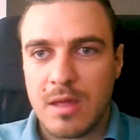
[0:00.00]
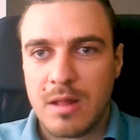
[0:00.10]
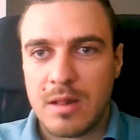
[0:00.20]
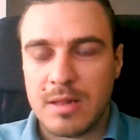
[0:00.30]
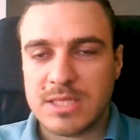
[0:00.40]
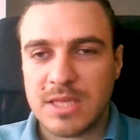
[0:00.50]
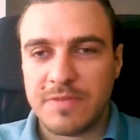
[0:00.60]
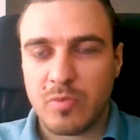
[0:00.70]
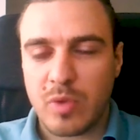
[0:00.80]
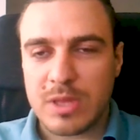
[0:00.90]
Let's see
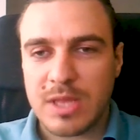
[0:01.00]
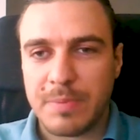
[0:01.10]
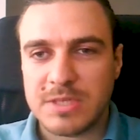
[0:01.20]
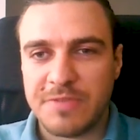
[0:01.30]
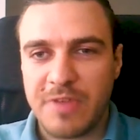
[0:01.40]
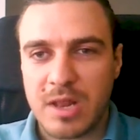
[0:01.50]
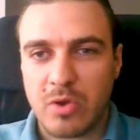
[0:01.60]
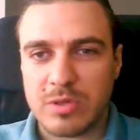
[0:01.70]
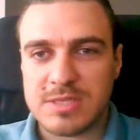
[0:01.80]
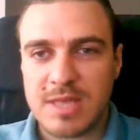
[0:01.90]
what happens if I click
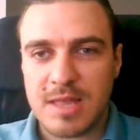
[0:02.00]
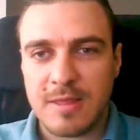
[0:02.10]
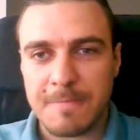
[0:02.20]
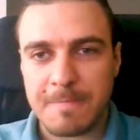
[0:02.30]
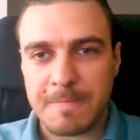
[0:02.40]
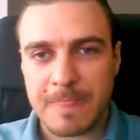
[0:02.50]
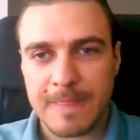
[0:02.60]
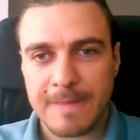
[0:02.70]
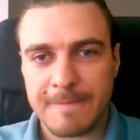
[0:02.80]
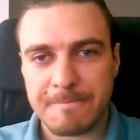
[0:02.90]
on send.
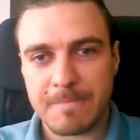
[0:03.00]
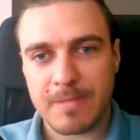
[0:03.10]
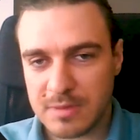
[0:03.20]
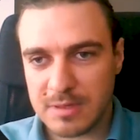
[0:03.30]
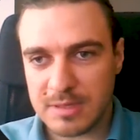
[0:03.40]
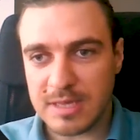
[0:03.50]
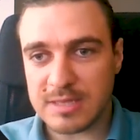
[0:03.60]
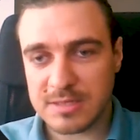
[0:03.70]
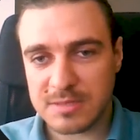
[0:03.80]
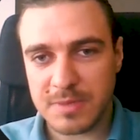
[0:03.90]
It
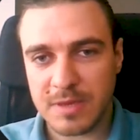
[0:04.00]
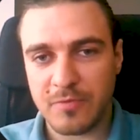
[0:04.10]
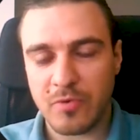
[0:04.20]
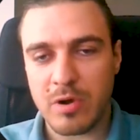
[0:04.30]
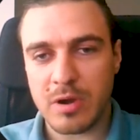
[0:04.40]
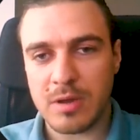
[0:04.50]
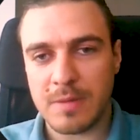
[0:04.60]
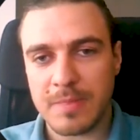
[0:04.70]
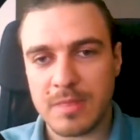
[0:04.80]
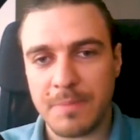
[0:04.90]
asks me for
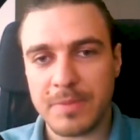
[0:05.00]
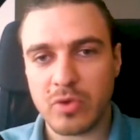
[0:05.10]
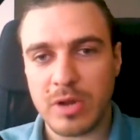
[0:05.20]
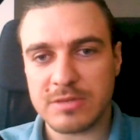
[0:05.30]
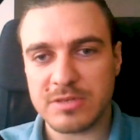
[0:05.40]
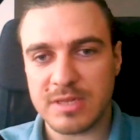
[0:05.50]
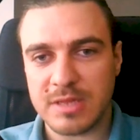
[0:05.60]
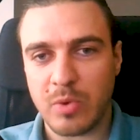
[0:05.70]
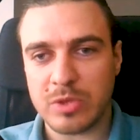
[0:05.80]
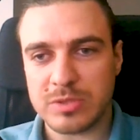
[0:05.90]
the Bitcoin address that
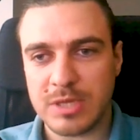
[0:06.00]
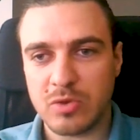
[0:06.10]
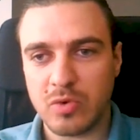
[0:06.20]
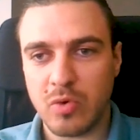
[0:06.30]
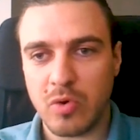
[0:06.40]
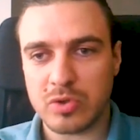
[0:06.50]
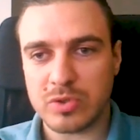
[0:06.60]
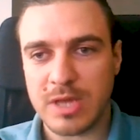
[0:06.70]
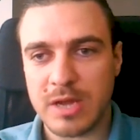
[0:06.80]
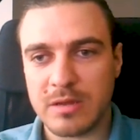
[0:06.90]
I want to send to, or to
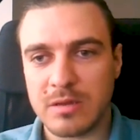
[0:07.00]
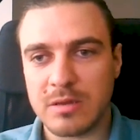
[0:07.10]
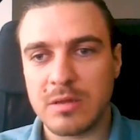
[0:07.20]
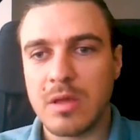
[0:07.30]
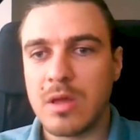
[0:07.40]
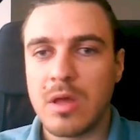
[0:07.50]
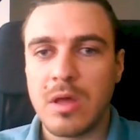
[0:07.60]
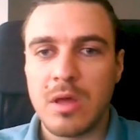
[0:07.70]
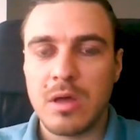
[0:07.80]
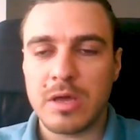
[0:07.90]
scan a
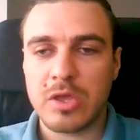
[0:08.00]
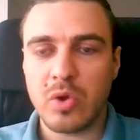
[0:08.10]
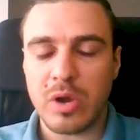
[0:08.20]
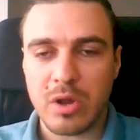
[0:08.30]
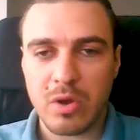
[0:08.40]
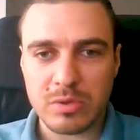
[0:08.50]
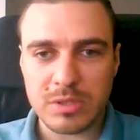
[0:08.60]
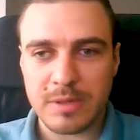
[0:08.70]
QR code